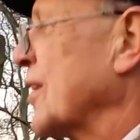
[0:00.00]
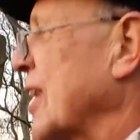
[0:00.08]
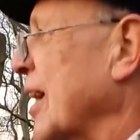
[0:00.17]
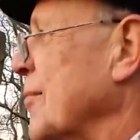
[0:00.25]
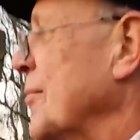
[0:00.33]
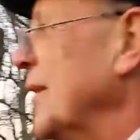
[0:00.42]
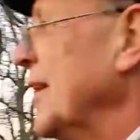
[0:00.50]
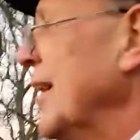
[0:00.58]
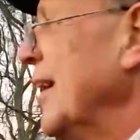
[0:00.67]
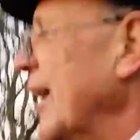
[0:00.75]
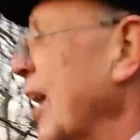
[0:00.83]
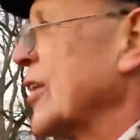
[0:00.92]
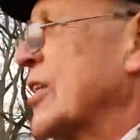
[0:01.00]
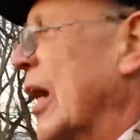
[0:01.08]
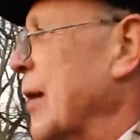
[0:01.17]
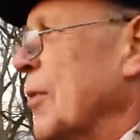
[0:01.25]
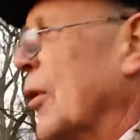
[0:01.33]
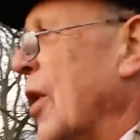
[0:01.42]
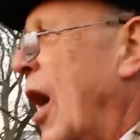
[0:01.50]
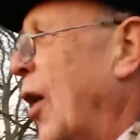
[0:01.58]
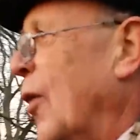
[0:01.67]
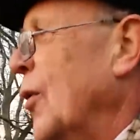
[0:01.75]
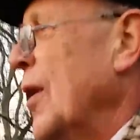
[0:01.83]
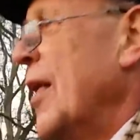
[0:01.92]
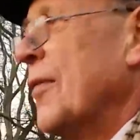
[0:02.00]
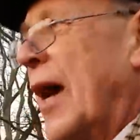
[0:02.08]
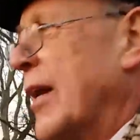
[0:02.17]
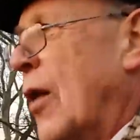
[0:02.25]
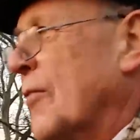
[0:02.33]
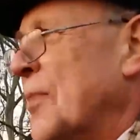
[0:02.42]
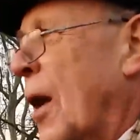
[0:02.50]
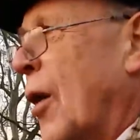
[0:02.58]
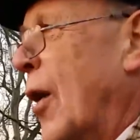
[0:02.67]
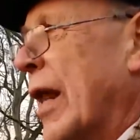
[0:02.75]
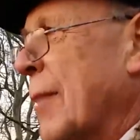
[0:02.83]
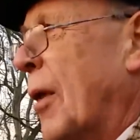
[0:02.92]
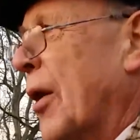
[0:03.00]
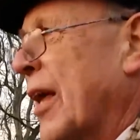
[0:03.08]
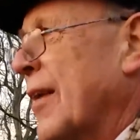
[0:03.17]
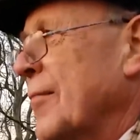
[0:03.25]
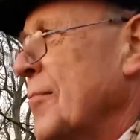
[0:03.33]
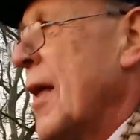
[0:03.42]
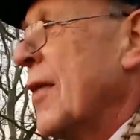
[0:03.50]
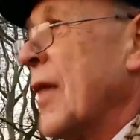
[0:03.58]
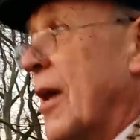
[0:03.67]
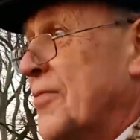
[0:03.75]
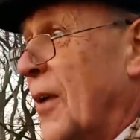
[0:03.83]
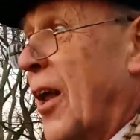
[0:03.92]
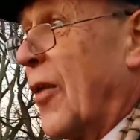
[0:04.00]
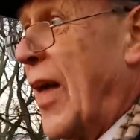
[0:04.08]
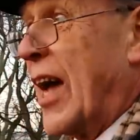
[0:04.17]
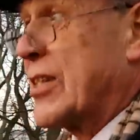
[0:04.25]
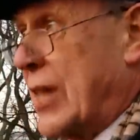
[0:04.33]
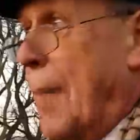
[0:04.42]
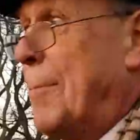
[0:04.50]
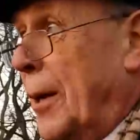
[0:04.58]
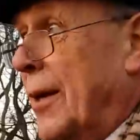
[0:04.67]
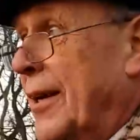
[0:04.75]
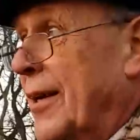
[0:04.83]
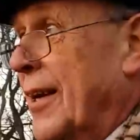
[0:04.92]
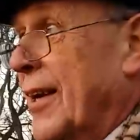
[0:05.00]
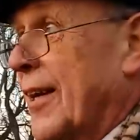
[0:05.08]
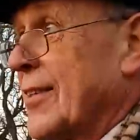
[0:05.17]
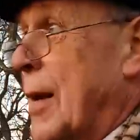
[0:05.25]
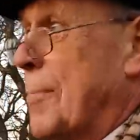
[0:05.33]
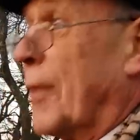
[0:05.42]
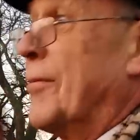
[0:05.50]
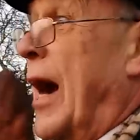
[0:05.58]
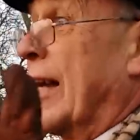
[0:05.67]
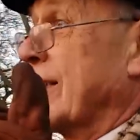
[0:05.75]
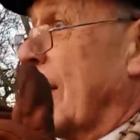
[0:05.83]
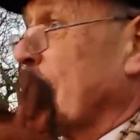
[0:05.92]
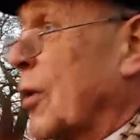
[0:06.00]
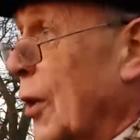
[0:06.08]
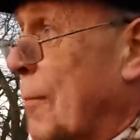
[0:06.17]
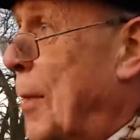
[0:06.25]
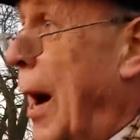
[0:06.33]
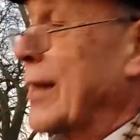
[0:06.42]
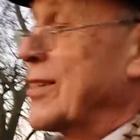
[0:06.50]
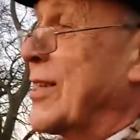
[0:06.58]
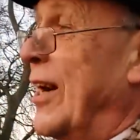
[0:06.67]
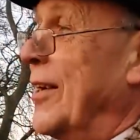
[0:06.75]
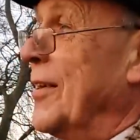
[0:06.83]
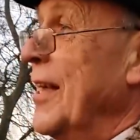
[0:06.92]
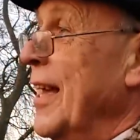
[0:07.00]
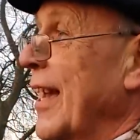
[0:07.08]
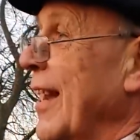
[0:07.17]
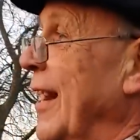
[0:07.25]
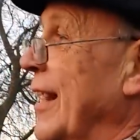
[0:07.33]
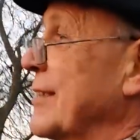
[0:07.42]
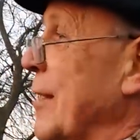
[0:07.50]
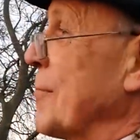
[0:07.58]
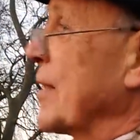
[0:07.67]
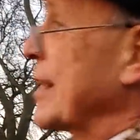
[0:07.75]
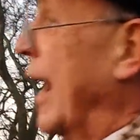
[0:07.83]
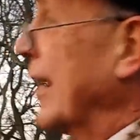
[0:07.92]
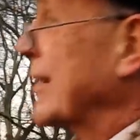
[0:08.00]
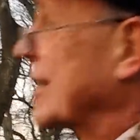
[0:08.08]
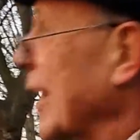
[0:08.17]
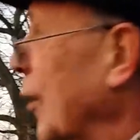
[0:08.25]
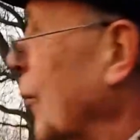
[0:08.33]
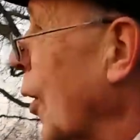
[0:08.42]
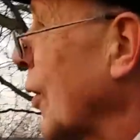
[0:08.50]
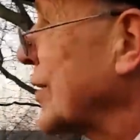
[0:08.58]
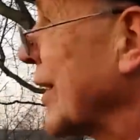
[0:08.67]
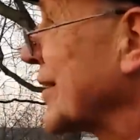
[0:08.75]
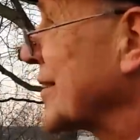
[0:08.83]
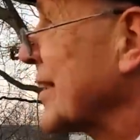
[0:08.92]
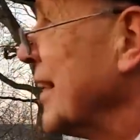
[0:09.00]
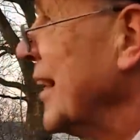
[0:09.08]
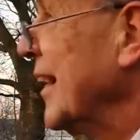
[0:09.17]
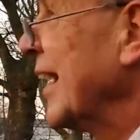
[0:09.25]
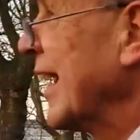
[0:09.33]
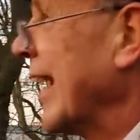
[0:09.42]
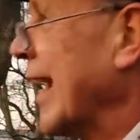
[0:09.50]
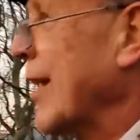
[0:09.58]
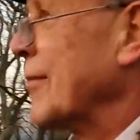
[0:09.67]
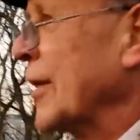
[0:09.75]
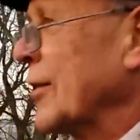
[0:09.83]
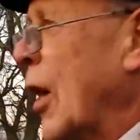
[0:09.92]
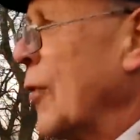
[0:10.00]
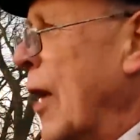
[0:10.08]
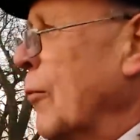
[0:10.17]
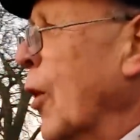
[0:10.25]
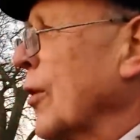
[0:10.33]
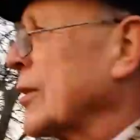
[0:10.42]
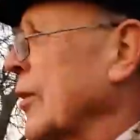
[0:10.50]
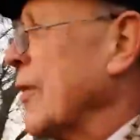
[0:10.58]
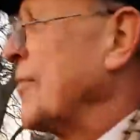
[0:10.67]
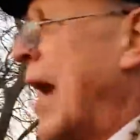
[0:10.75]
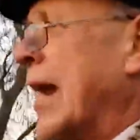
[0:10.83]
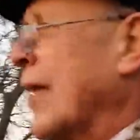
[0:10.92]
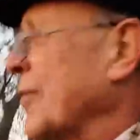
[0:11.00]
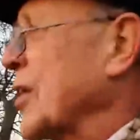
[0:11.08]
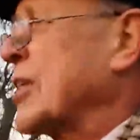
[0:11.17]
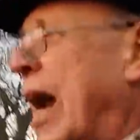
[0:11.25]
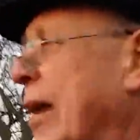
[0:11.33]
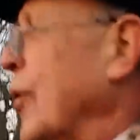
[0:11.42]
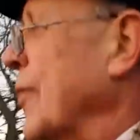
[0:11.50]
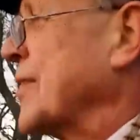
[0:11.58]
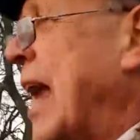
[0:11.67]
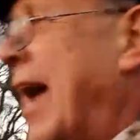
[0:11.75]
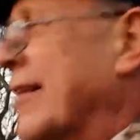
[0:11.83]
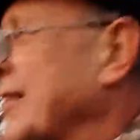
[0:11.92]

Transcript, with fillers: sheep. And sheep, you know, they don't follow anybody, they follow their shepherd because he provides them good pasture. He leads them beside still waters. He, even though they walk through the valley of the shadow of death,